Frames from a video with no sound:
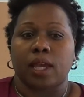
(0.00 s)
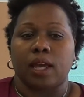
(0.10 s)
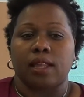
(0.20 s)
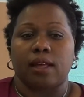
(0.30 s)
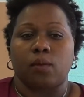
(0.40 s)

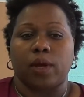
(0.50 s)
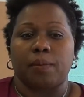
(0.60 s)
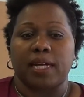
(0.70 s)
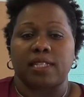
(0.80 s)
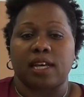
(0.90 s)
And then when
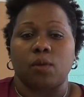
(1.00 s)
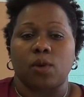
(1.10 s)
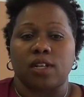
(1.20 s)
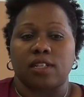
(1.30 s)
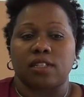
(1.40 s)
my son
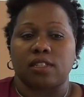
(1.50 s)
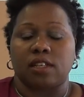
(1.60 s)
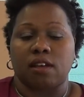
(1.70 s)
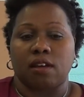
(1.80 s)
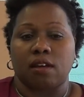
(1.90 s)
was
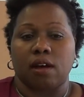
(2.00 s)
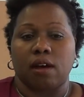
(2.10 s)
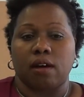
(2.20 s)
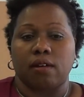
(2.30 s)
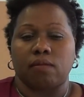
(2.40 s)

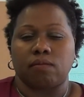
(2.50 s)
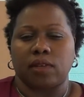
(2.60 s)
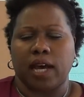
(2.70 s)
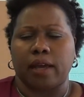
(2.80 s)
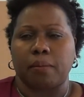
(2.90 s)
9
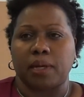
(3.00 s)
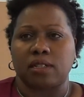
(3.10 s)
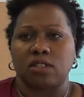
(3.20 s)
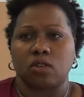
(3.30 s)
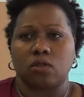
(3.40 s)

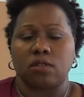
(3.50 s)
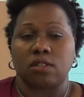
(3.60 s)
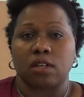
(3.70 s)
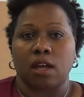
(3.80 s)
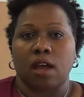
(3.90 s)
months old,
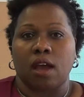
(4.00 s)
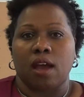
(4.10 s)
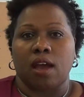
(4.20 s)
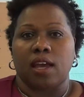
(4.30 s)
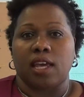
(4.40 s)

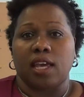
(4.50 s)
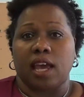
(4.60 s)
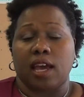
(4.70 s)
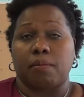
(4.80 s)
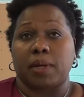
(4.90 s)
he
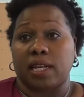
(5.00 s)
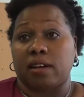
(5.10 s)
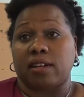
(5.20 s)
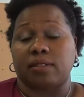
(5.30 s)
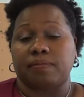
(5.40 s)
had
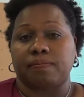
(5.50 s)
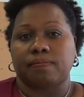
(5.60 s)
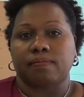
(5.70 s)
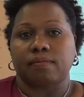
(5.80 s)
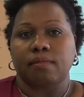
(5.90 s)
malaria.
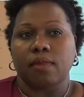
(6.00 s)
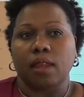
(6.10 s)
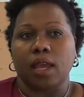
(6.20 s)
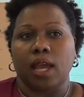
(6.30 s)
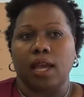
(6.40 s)

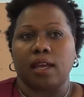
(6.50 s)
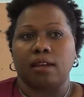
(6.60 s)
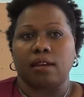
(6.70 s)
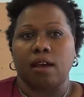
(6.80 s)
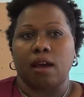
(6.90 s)

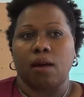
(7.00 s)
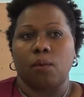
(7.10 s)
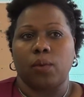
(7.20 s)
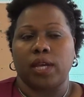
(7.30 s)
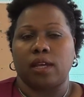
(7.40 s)
And
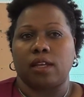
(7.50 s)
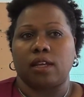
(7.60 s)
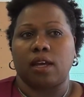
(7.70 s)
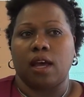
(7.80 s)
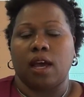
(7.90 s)

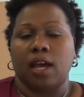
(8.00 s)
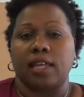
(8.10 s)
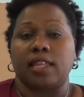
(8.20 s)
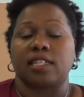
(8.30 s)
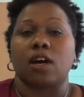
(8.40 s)

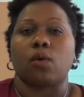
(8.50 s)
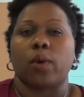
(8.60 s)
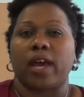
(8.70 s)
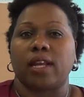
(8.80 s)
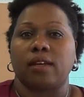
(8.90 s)
in the town
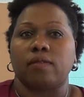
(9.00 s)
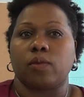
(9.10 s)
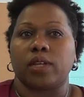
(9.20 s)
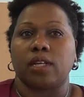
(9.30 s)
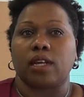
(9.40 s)
where I lived,
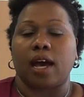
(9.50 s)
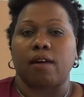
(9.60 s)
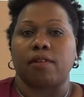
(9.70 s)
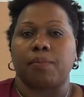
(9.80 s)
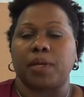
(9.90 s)
we didn't
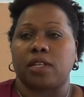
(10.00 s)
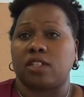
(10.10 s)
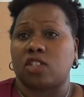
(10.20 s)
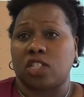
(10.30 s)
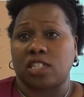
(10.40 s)
have a
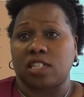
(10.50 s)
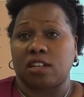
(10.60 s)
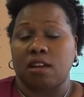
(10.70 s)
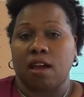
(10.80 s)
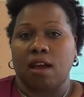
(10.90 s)

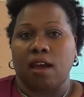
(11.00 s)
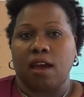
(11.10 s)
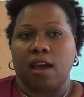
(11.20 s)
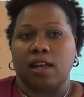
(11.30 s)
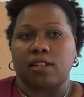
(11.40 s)
pediatrician.
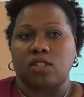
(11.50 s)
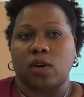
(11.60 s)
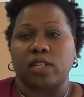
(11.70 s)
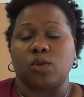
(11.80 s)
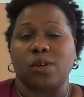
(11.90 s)
And so
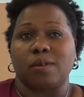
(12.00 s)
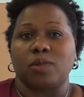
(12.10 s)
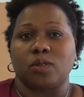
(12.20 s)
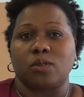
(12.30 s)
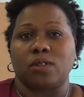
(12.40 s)
I took him
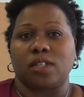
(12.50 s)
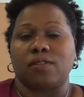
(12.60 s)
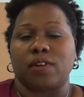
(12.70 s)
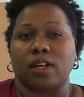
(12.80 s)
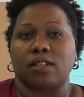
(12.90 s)
to
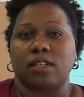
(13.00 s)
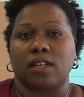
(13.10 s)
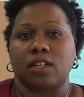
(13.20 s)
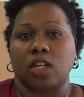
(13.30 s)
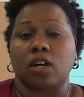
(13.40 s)
different
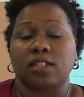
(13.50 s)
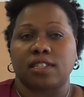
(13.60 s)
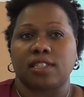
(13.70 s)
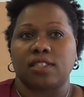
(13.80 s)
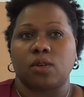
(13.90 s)

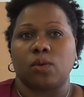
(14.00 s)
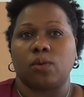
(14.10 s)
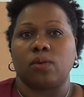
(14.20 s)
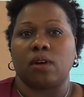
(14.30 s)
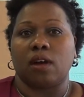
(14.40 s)
doctors
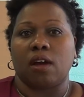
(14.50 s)
who